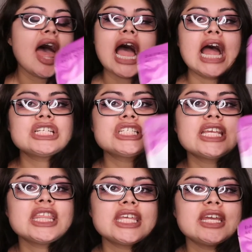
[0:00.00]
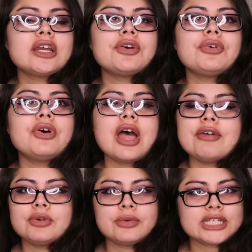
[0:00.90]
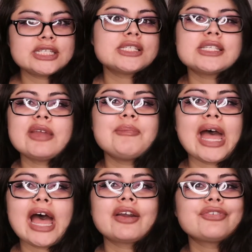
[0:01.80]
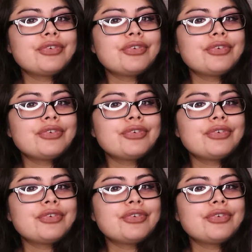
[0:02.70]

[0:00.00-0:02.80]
I actually think everyone gets the same bag